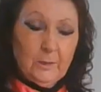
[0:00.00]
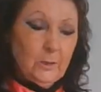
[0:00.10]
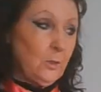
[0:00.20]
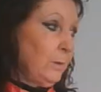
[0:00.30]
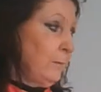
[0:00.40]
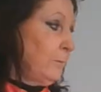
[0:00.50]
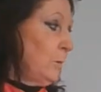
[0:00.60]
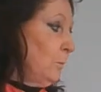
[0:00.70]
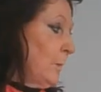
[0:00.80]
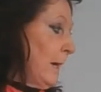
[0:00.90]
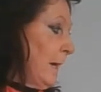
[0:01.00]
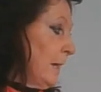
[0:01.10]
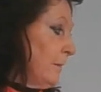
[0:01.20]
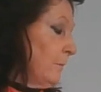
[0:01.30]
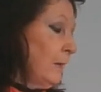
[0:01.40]
So if you
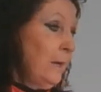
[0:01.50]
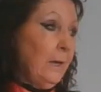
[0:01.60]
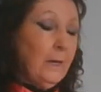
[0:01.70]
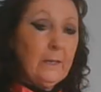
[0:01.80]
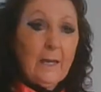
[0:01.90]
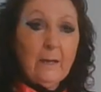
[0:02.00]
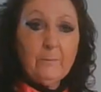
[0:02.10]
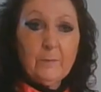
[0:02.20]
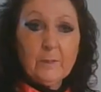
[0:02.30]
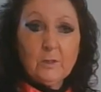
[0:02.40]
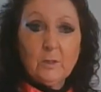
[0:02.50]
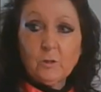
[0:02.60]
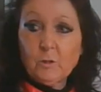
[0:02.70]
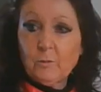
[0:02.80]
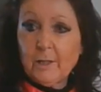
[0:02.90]
have a canvas, a
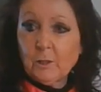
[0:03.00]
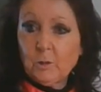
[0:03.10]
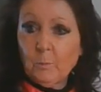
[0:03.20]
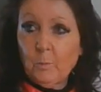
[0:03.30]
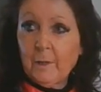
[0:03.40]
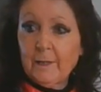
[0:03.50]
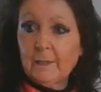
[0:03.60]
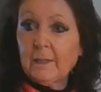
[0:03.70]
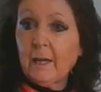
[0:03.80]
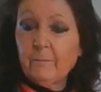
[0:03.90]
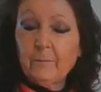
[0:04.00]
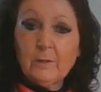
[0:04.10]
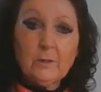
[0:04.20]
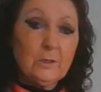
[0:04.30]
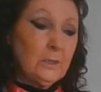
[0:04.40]
stretched white
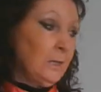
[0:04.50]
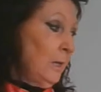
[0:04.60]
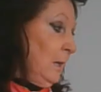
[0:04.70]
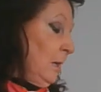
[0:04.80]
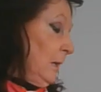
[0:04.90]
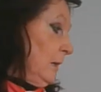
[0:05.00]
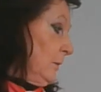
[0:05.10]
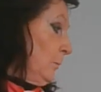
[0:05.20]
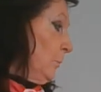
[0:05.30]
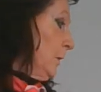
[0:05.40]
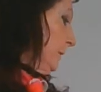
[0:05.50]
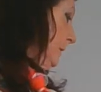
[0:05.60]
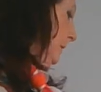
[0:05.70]
canvas, the one